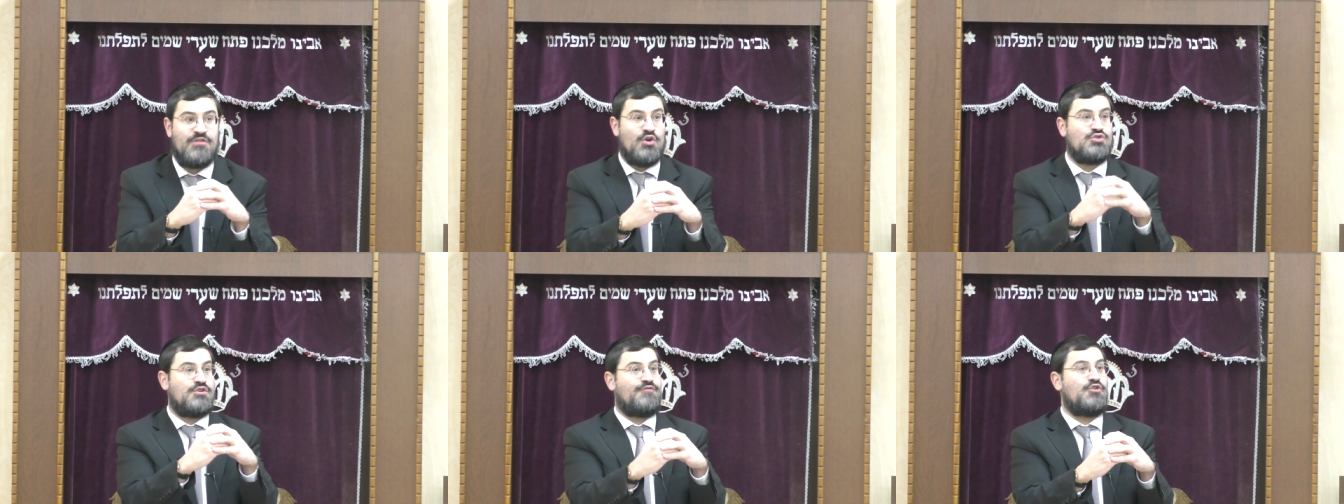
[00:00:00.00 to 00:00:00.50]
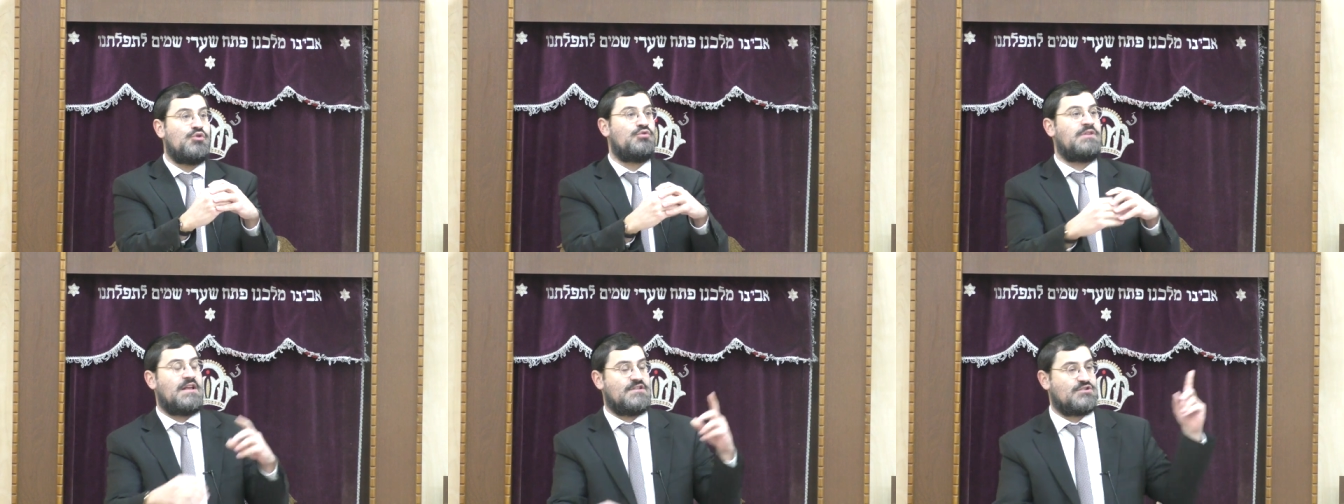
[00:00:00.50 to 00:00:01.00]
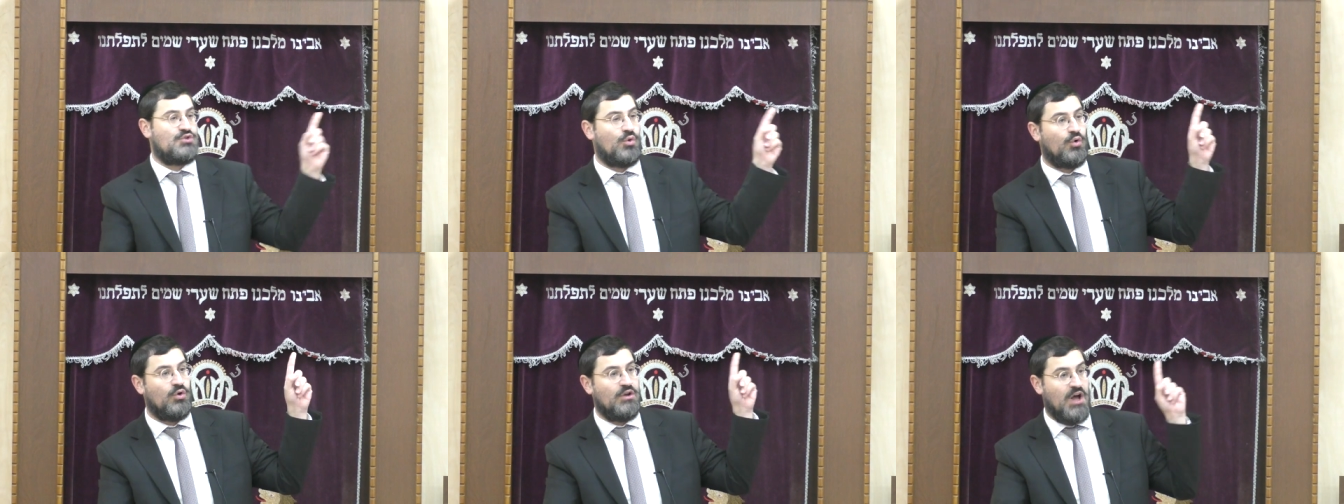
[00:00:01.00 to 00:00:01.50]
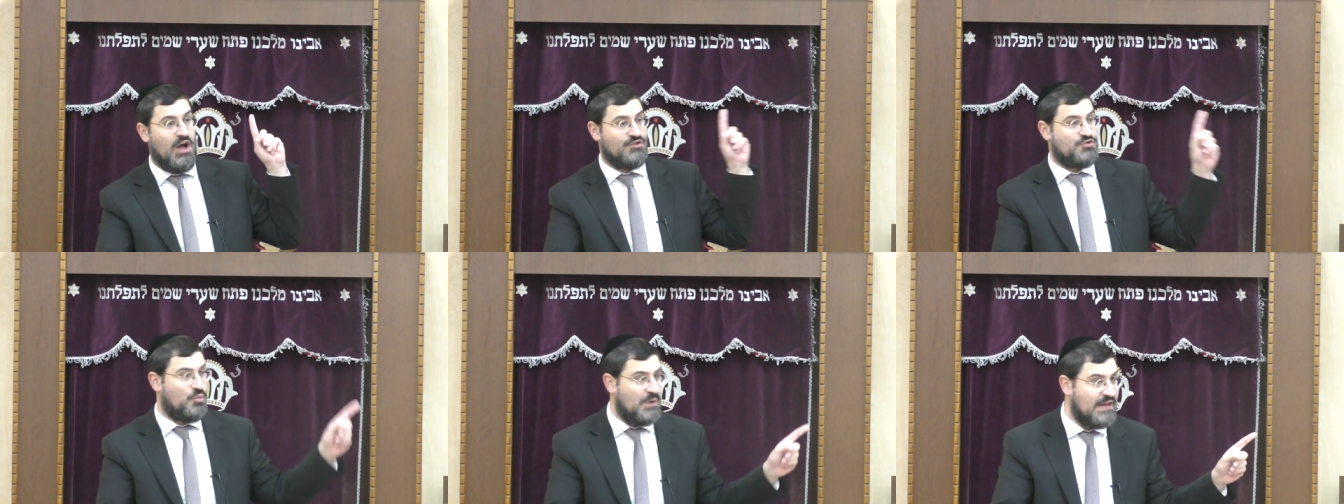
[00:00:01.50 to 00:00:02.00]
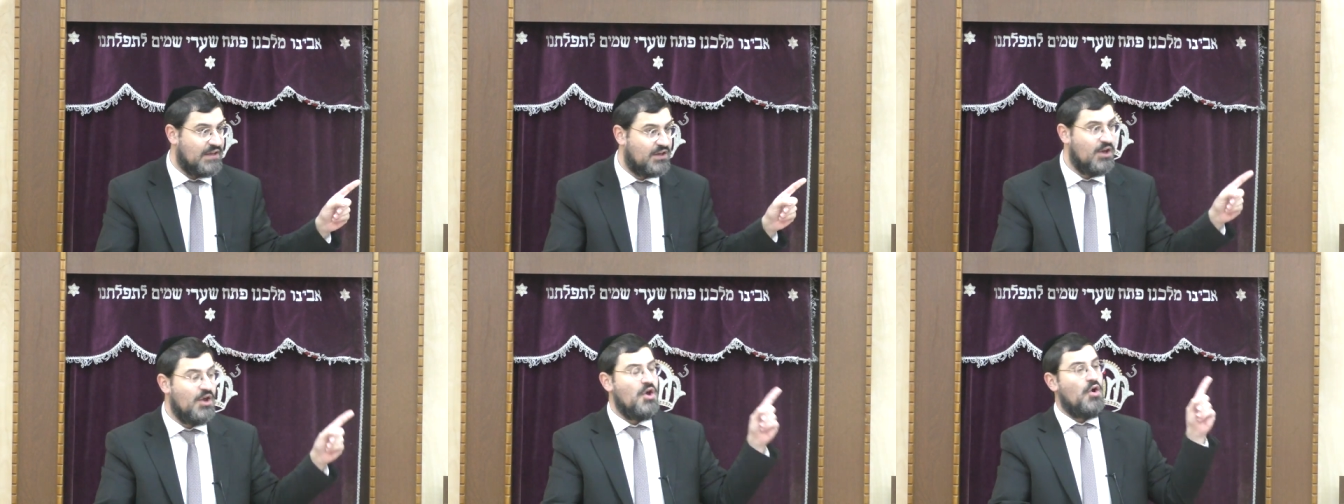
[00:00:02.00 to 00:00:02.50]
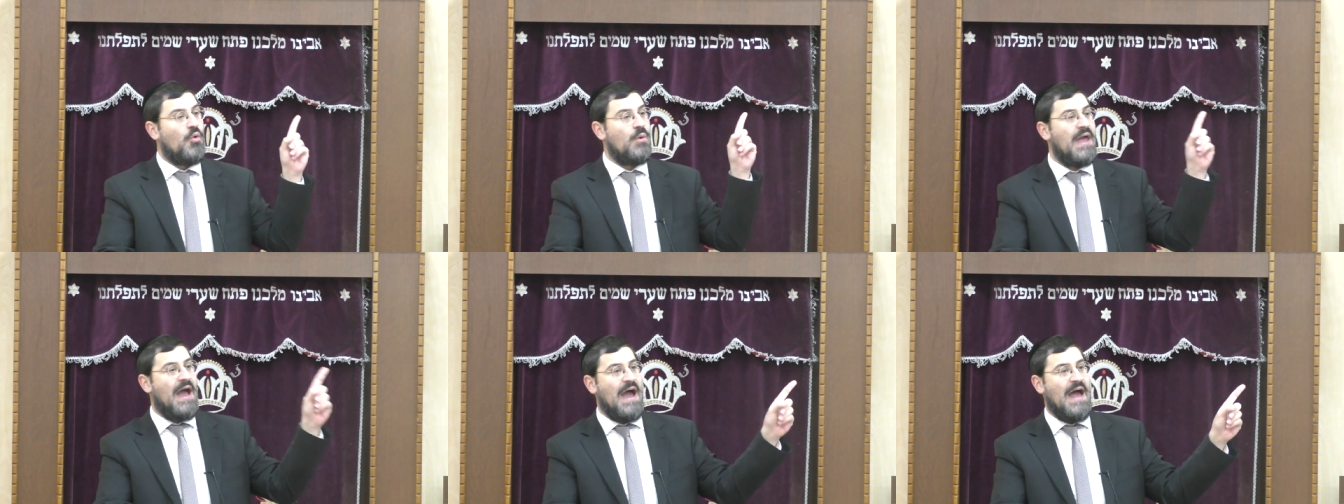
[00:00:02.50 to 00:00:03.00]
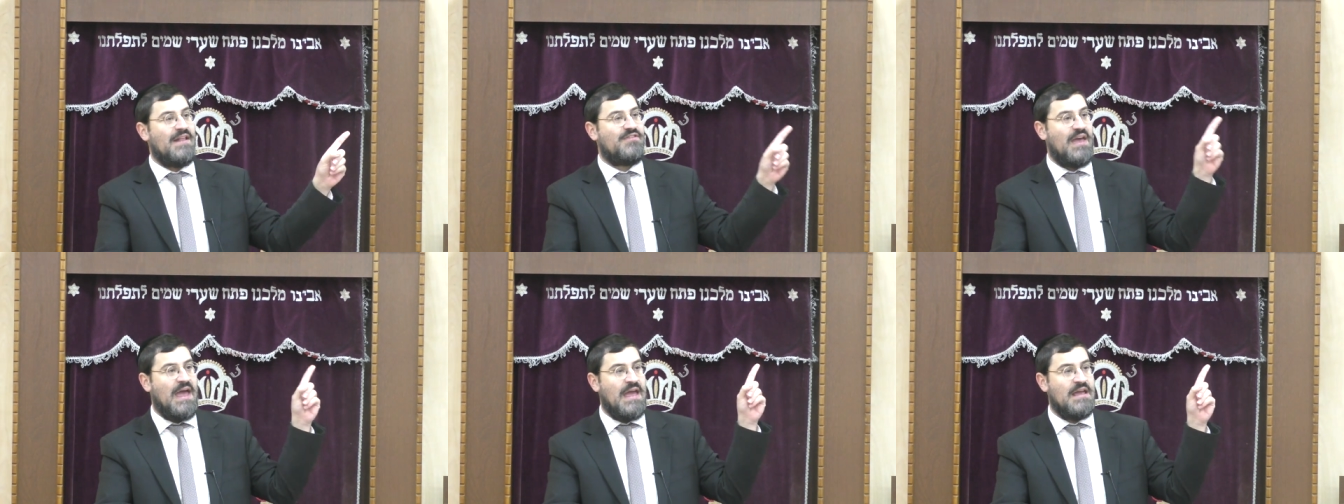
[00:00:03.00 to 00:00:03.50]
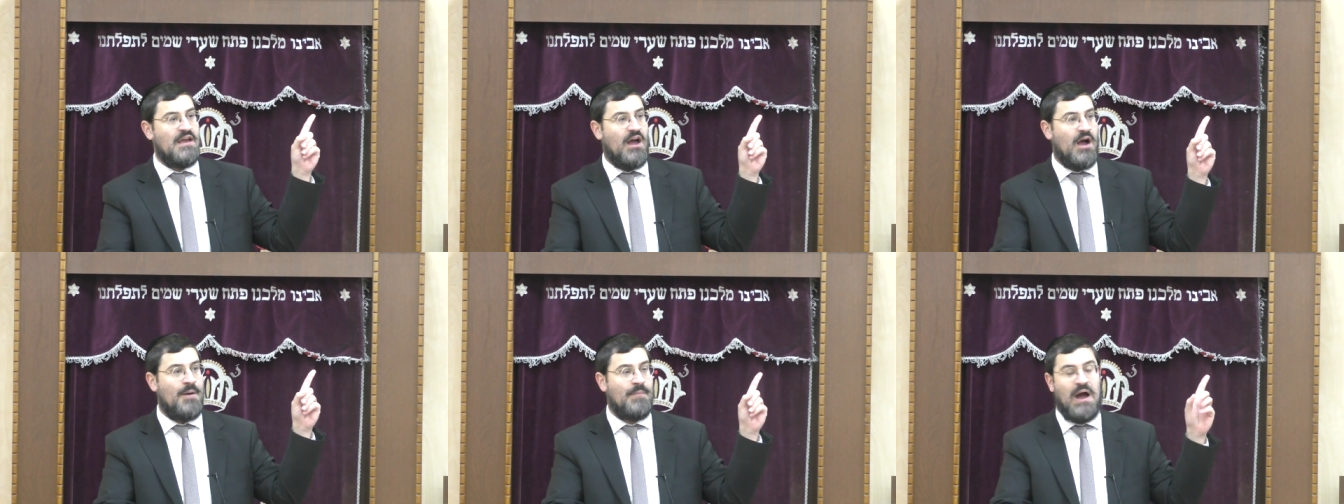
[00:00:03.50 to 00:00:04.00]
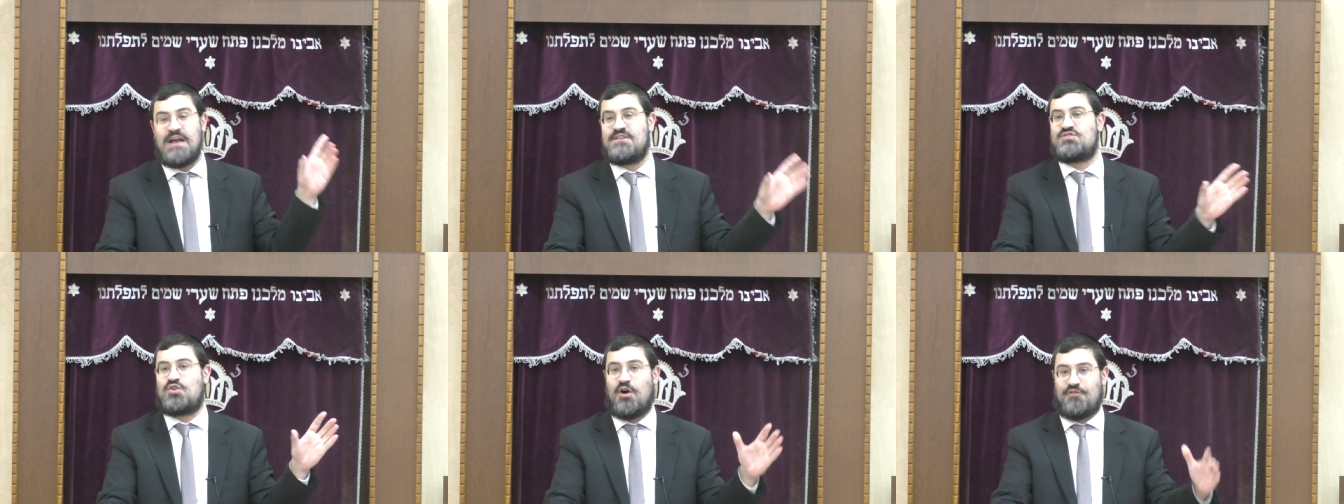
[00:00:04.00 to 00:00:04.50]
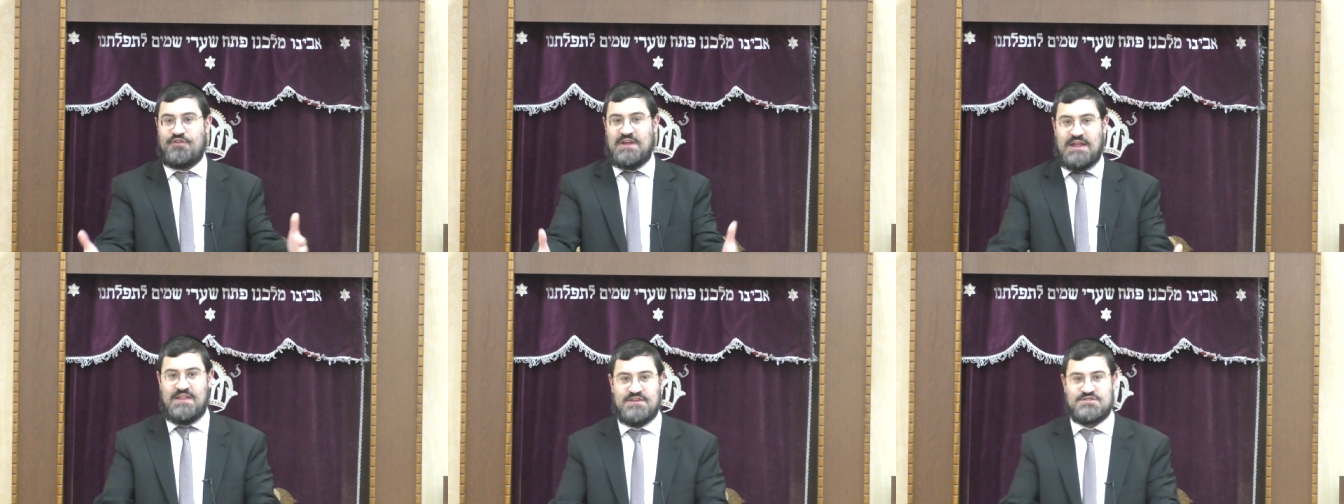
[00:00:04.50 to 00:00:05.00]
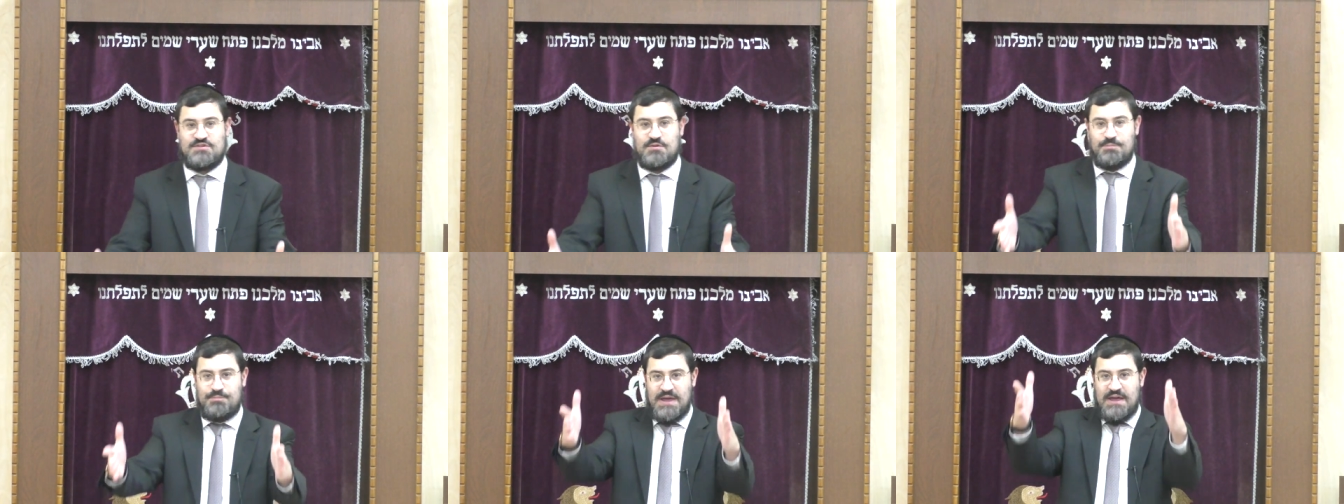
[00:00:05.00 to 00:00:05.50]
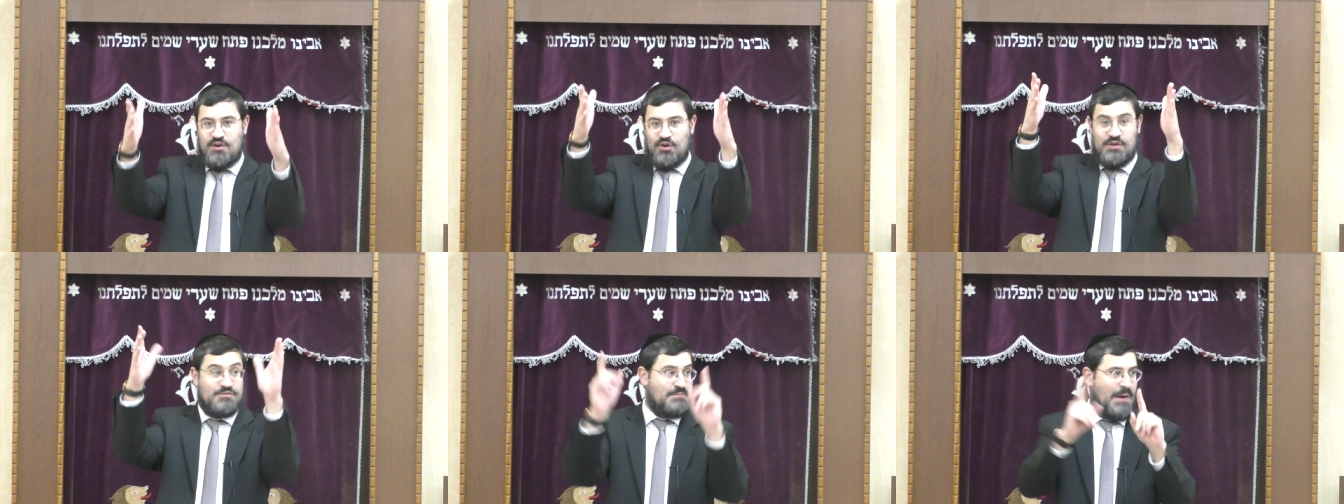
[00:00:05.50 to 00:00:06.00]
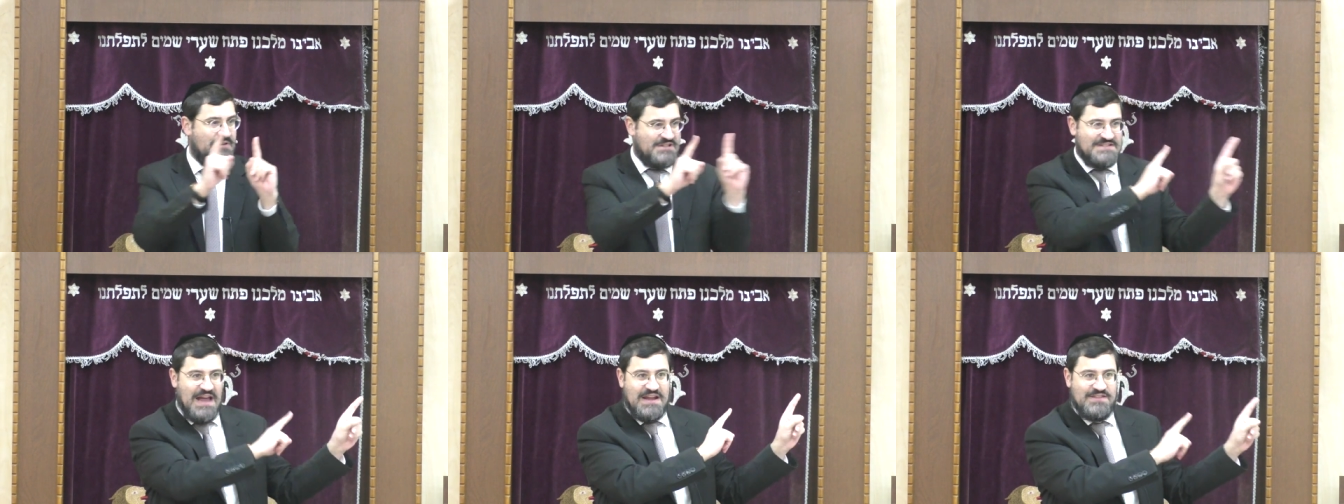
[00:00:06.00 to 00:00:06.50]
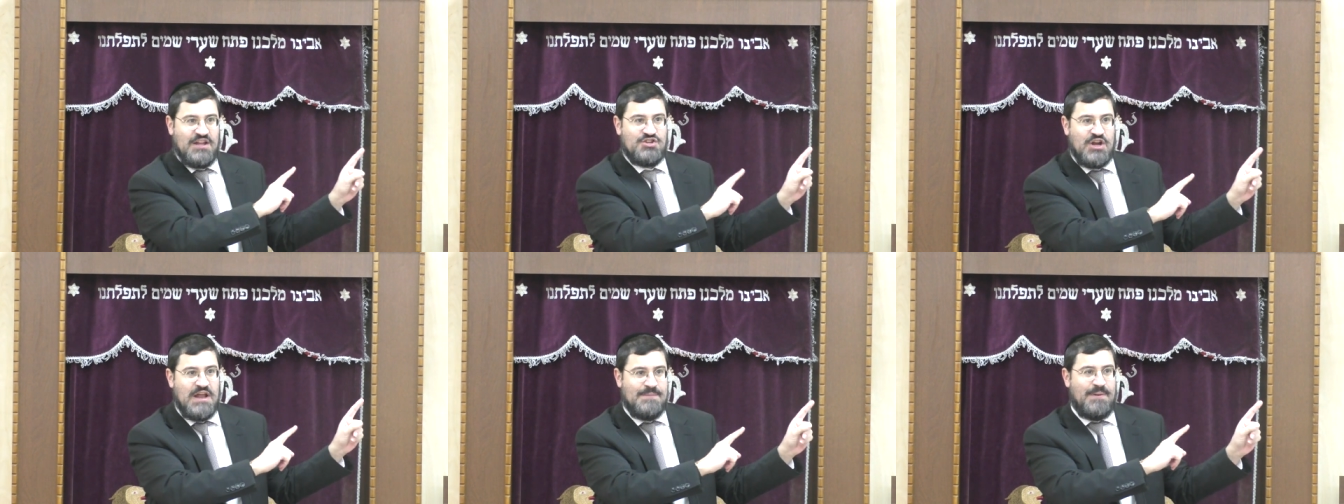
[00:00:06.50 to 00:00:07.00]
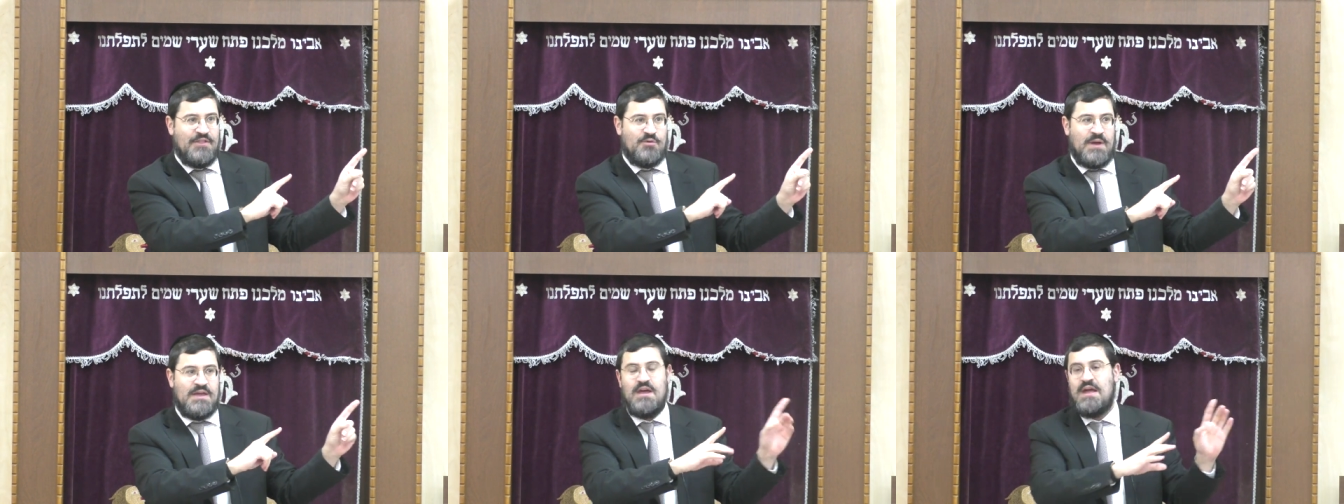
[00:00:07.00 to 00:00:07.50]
Those of you that saw last week, we had a iced coffee in this big, it was Mamish exactly that shaila, by the way.